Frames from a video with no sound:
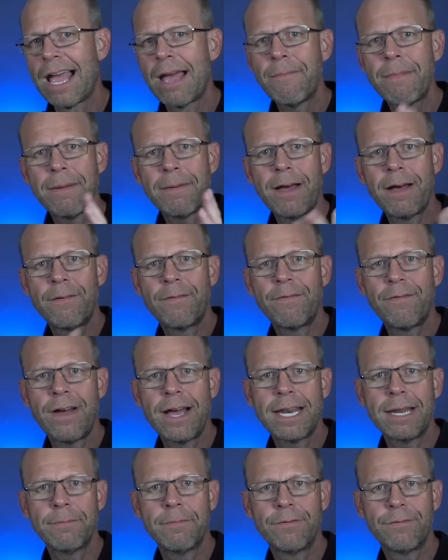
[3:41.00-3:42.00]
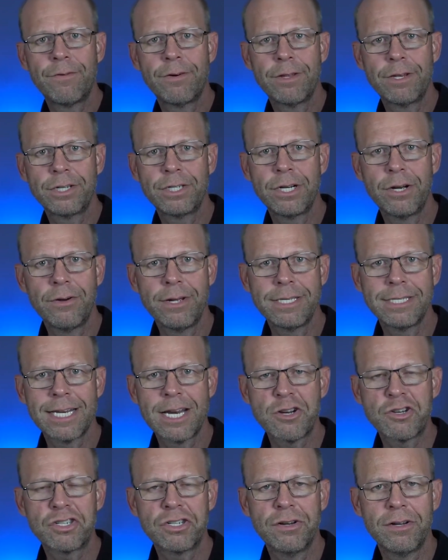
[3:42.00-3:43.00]
Maybe I'll find it before the show ends and
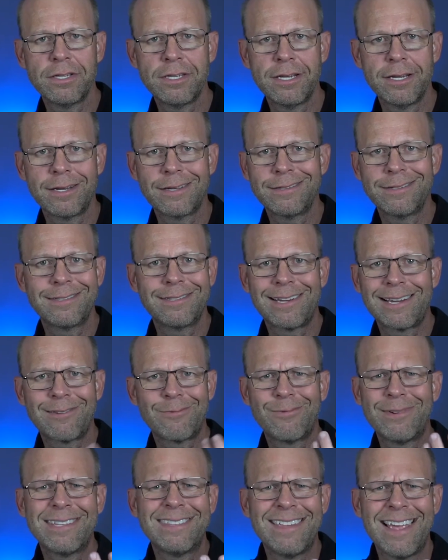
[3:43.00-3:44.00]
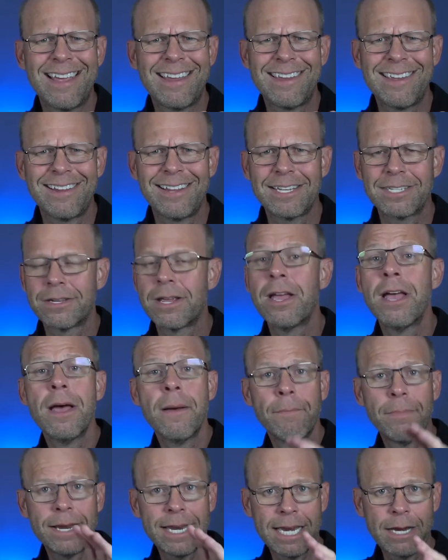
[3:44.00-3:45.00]
I'll show it to you because it's like ridiculous.
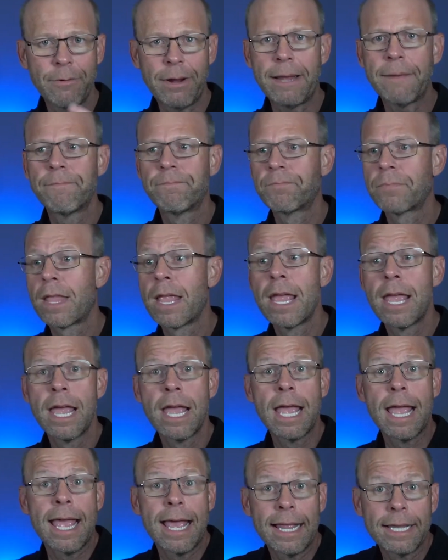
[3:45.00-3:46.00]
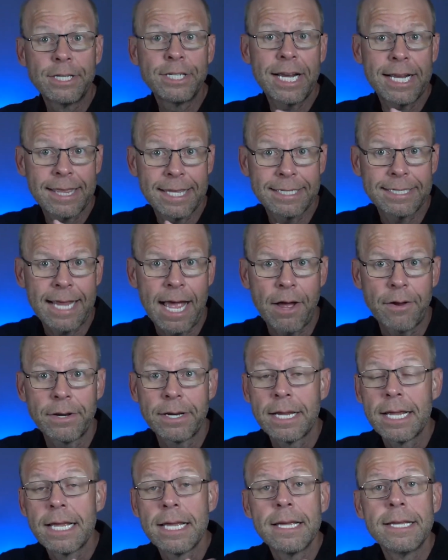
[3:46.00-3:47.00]
But anyway, check this out.
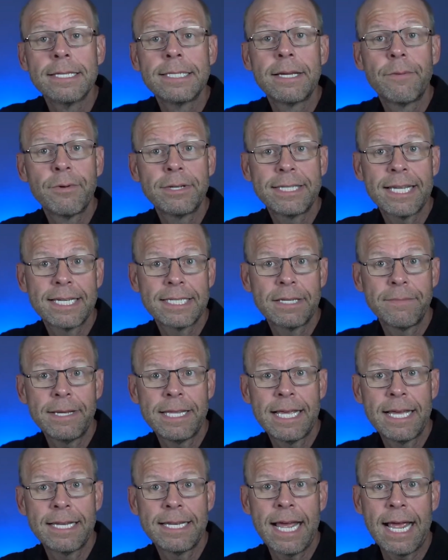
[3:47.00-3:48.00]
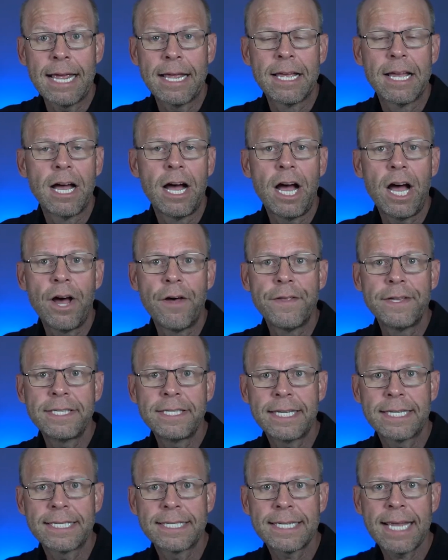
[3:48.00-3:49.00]
Someone said this to me the other day. Oh,
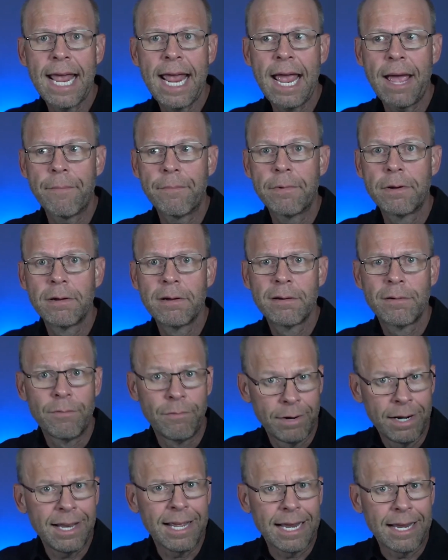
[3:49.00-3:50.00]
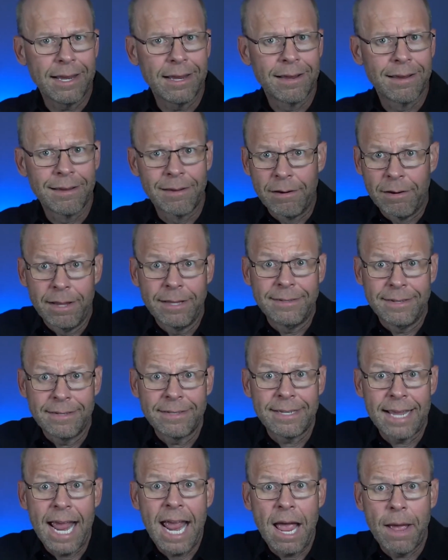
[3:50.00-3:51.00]
this is a scam. Really? It's a
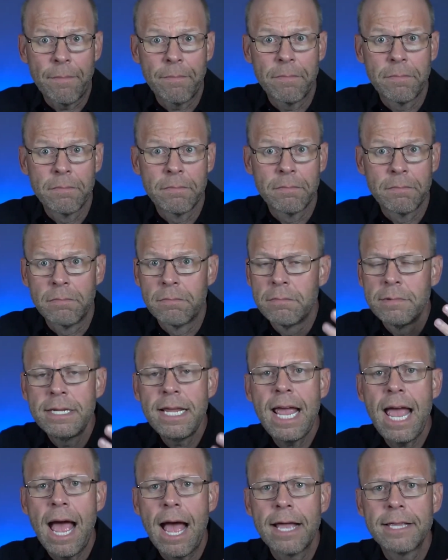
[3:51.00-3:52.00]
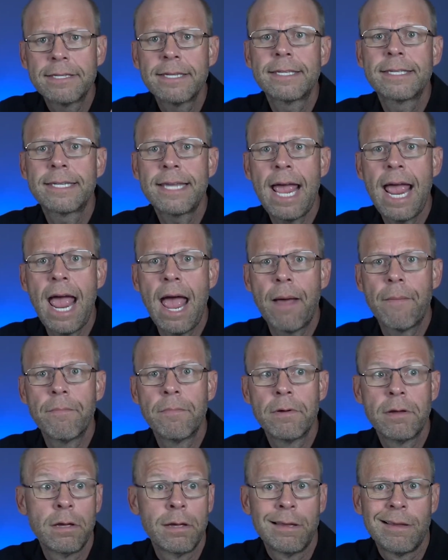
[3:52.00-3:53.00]
scam. Yeah, it's a scam.
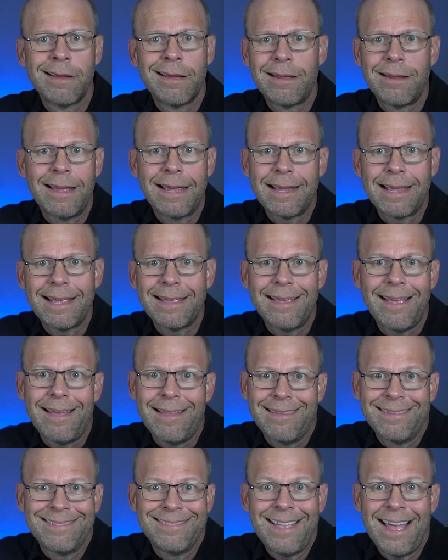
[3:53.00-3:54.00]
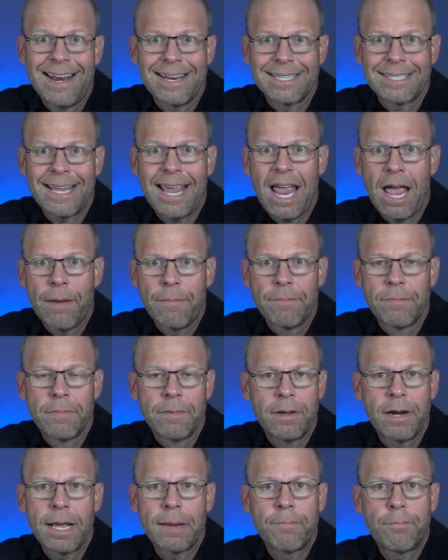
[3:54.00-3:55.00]
Like, it, it's not a scam.
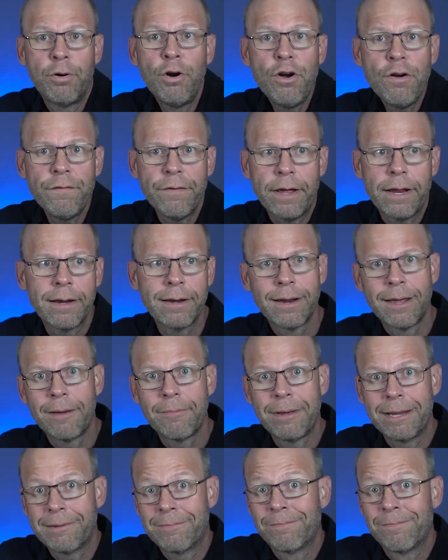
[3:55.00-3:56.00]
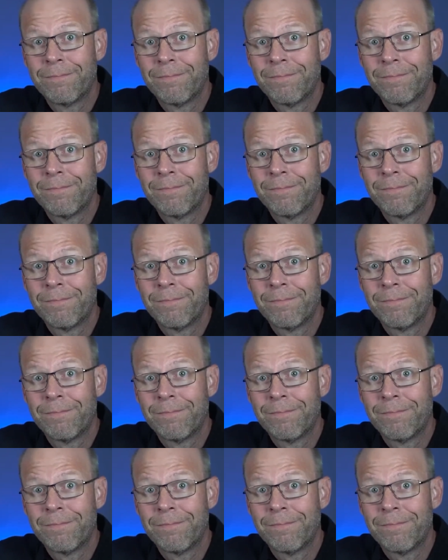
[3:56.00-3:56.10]
They're like, prove it. I'm like,